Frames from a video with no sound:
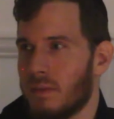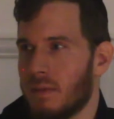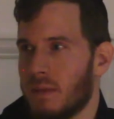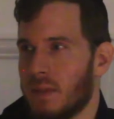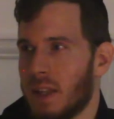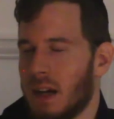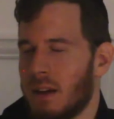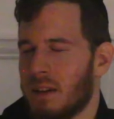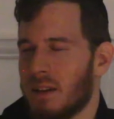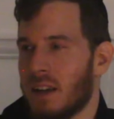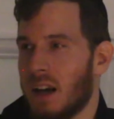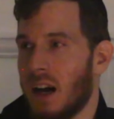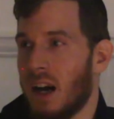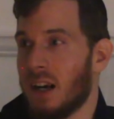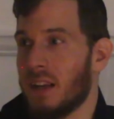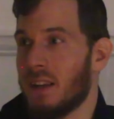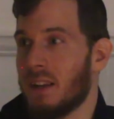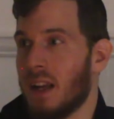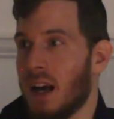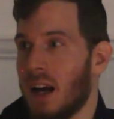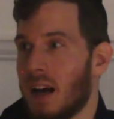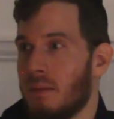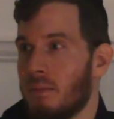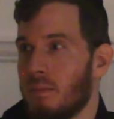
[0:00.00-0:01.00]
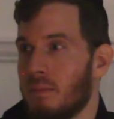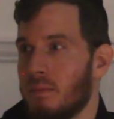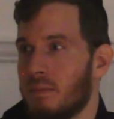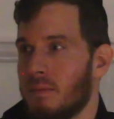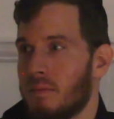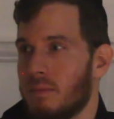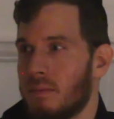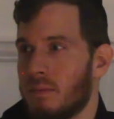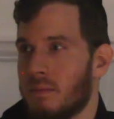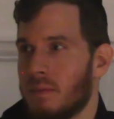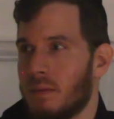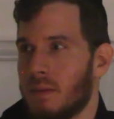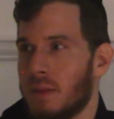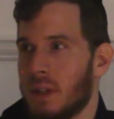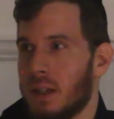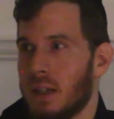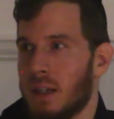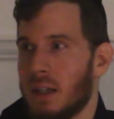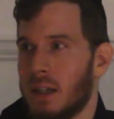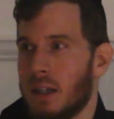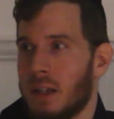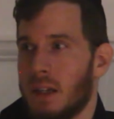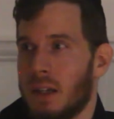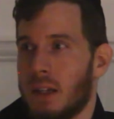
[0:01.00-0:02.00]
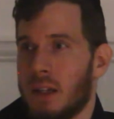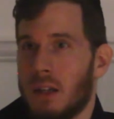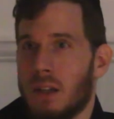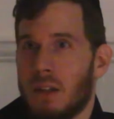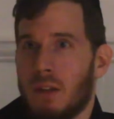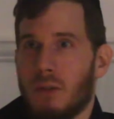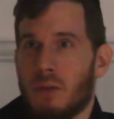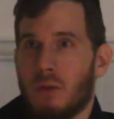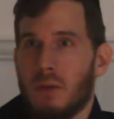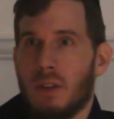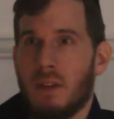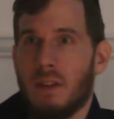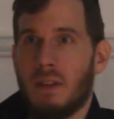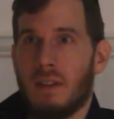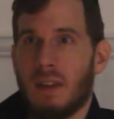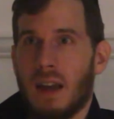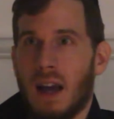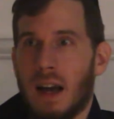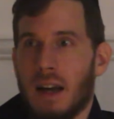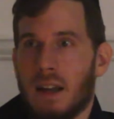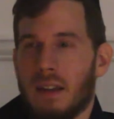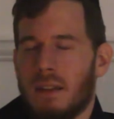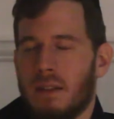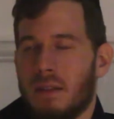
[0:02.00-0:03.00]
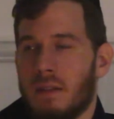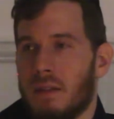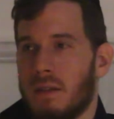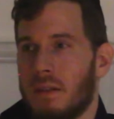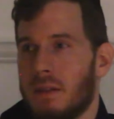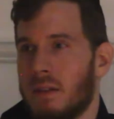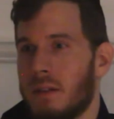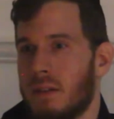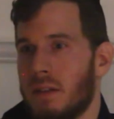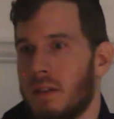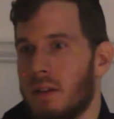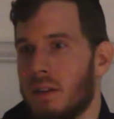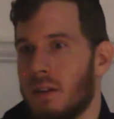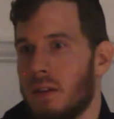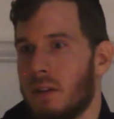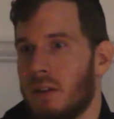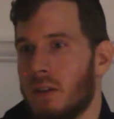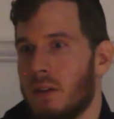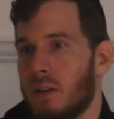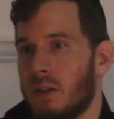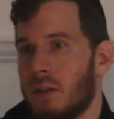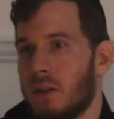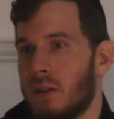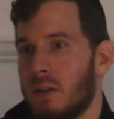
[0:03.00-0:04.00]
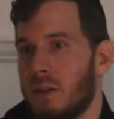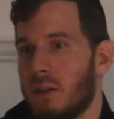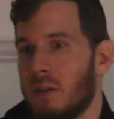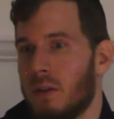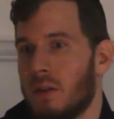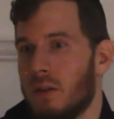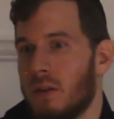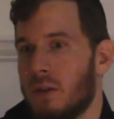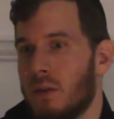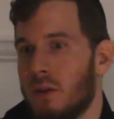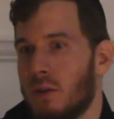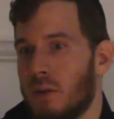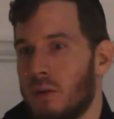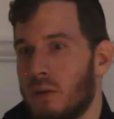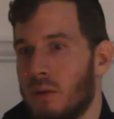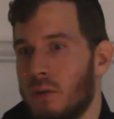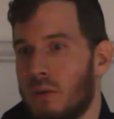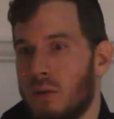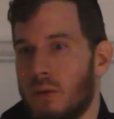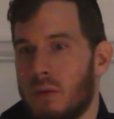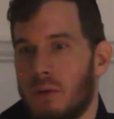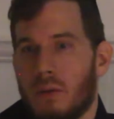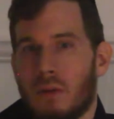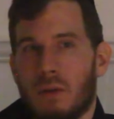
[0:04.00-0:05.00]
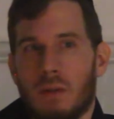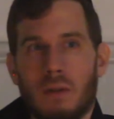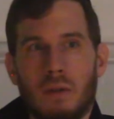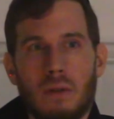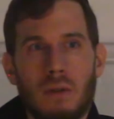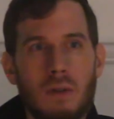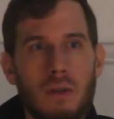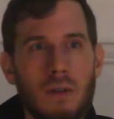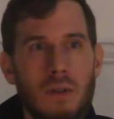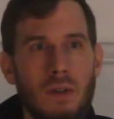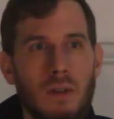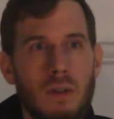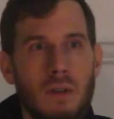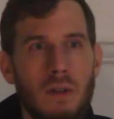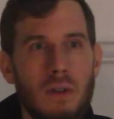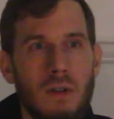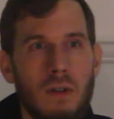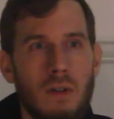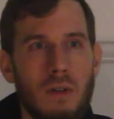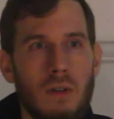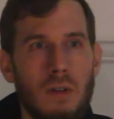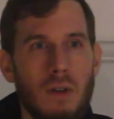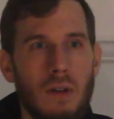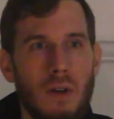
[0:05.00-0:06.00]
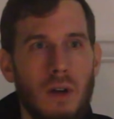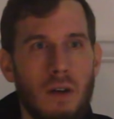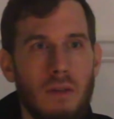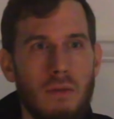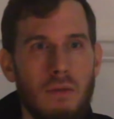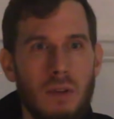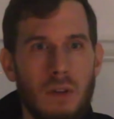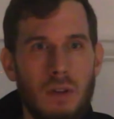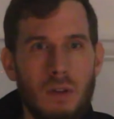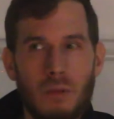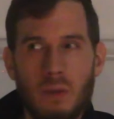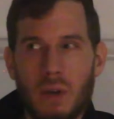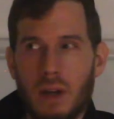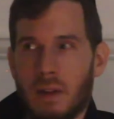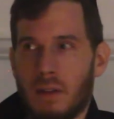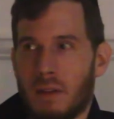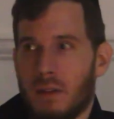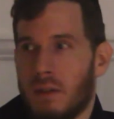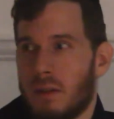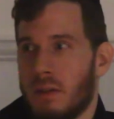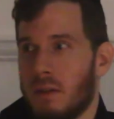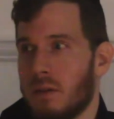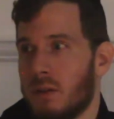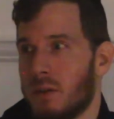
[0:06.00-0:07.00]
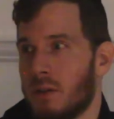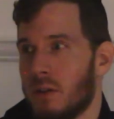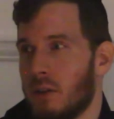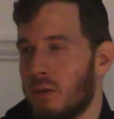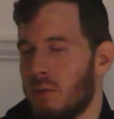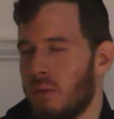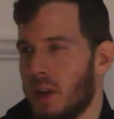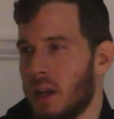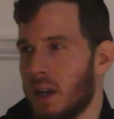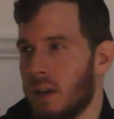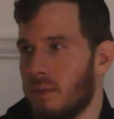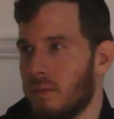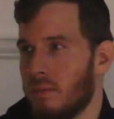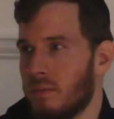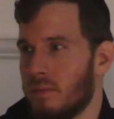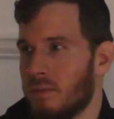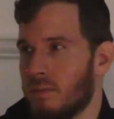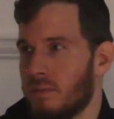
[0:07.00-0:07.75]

Now is our time to decide who of the twins should win.